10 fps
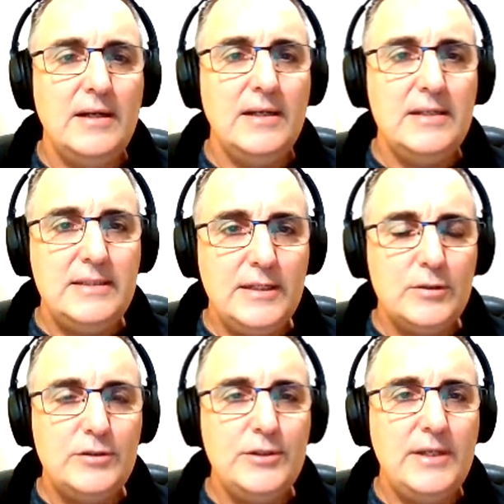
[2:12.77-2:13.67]
is equal
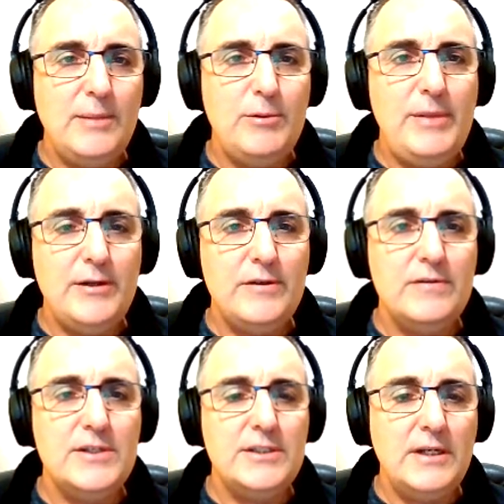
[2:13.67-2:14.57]
to the upper boundary for
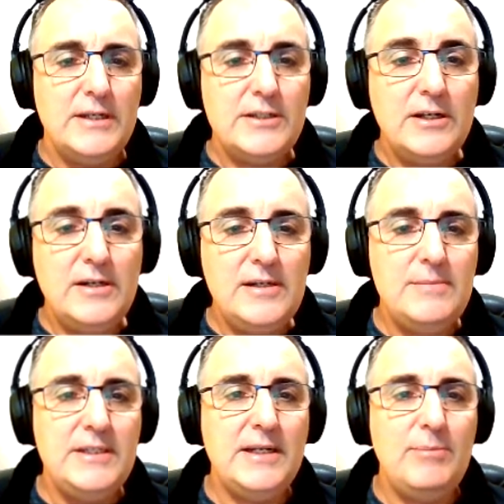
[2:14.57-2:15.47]
the side times
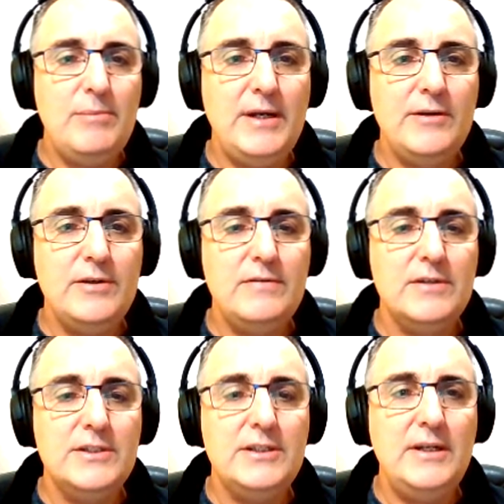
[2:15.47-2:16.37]
the upper boundary for the
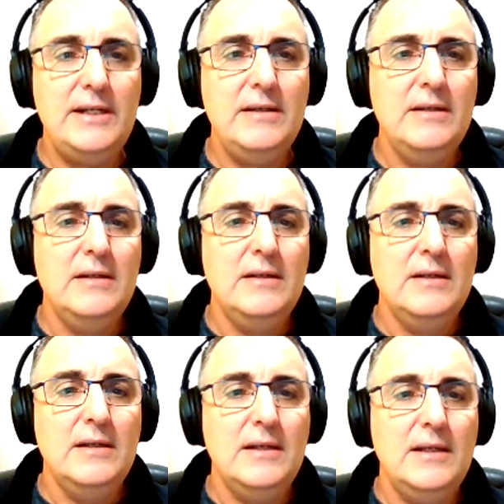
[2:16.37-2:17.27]
side.
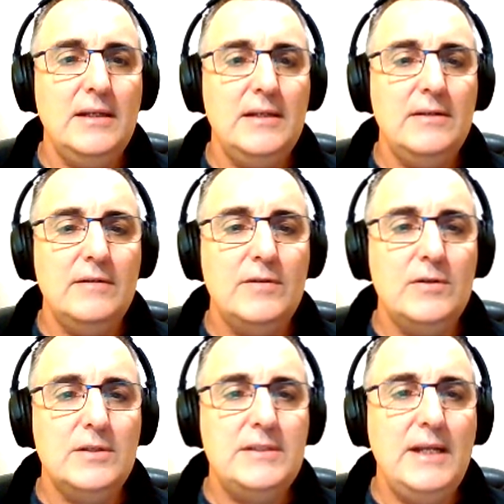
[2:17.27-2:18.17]
And of
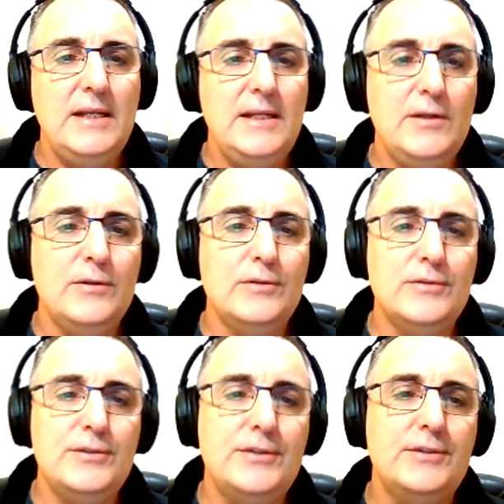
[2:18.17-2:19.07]
course, that
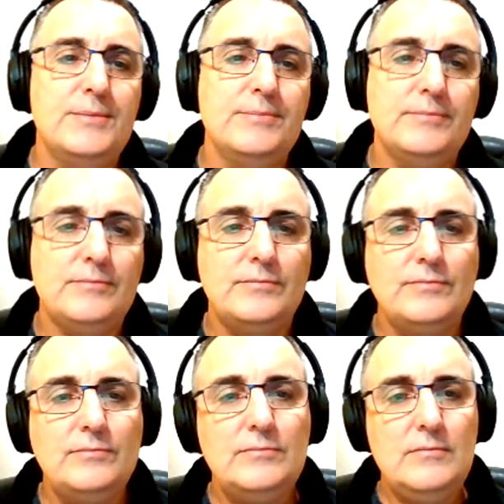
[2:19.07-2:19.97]
equals,
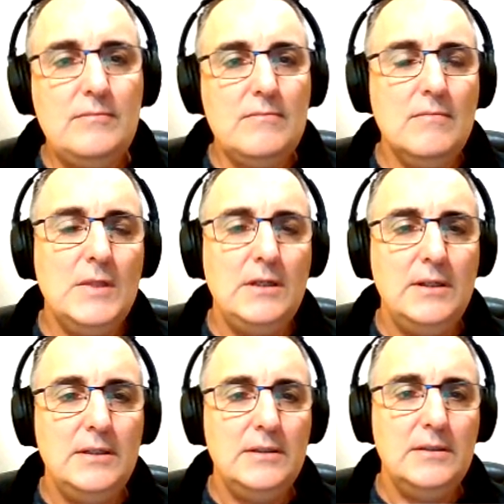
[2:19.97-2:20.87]

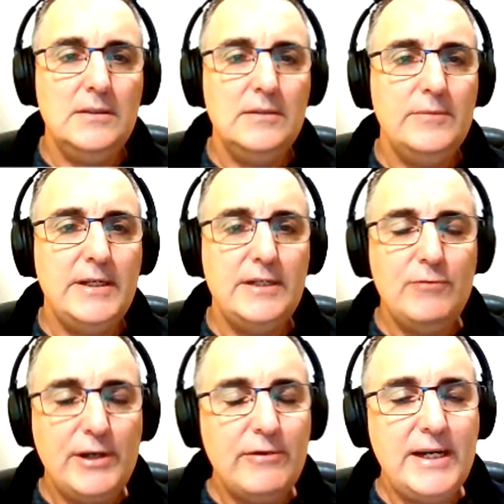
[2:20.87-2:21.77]
we can
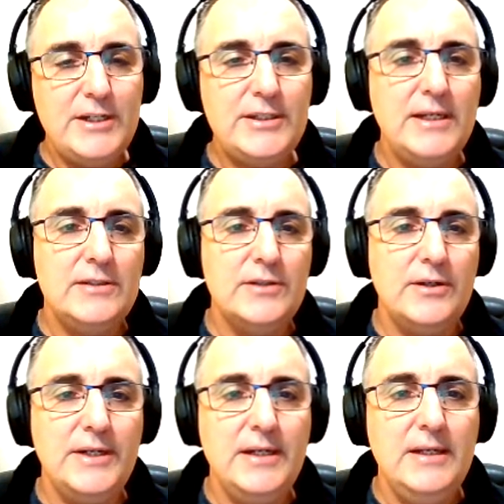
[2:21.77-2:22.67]
rearrange that,
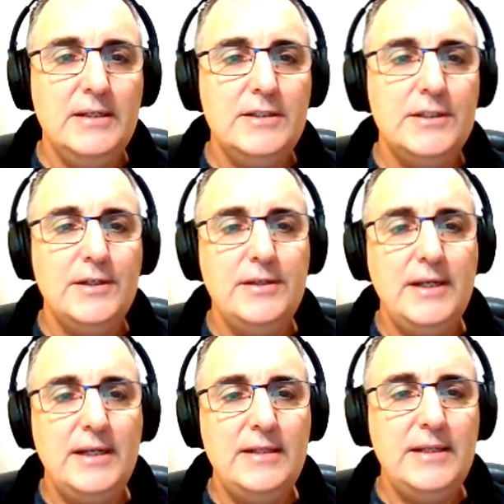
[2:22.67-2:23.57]
so
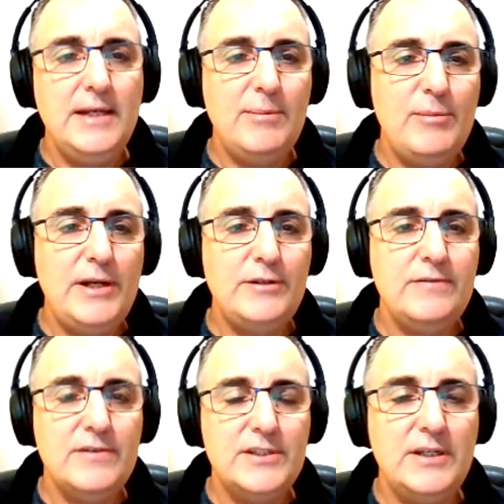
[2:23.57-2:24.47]
that the upper boundary
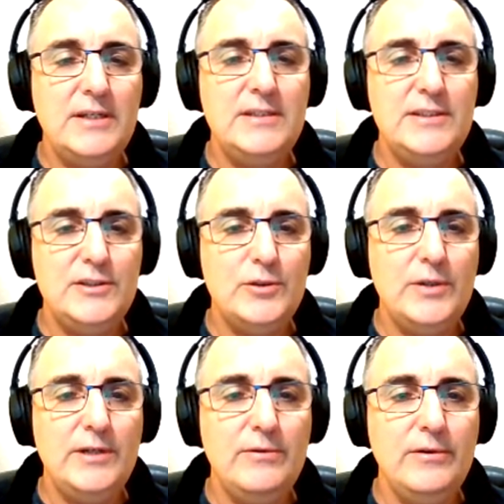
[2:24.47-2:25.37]
for the side is the
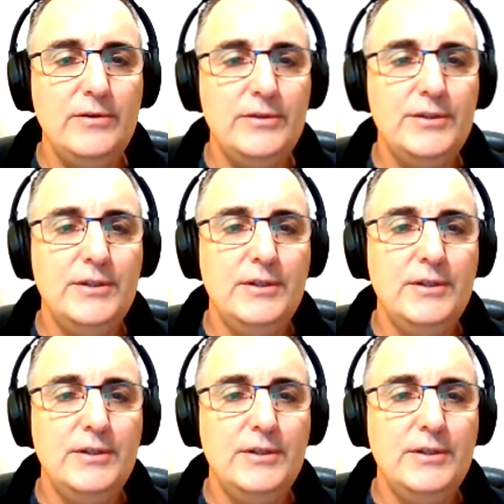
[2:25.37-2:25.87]
square root